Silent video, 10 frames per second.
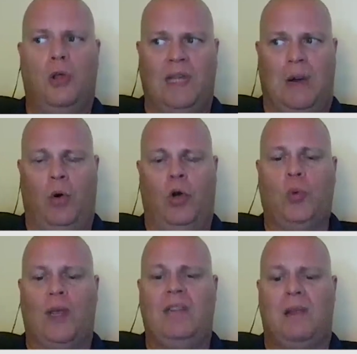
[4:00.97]
that will
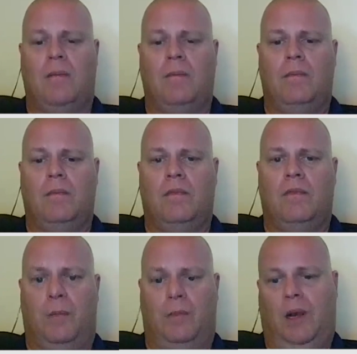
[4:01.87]
greet them
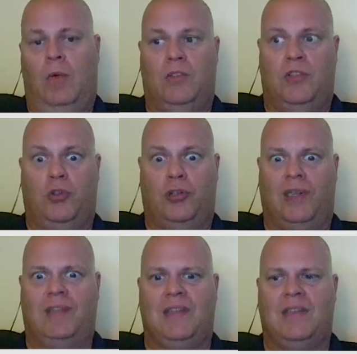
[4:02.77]
from
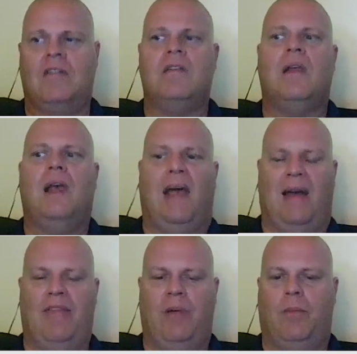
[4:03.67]
socially distanced,
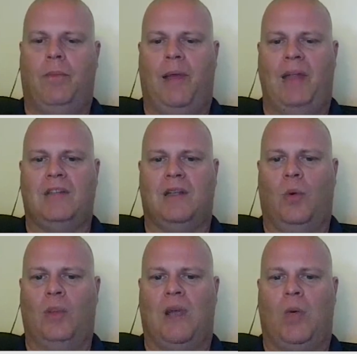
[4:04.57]
have them pencil
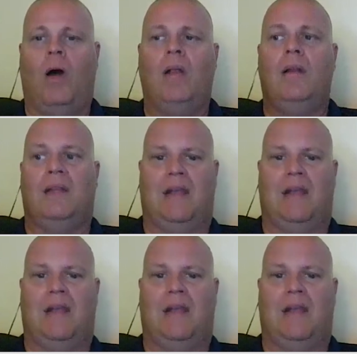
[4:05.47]
in what they want.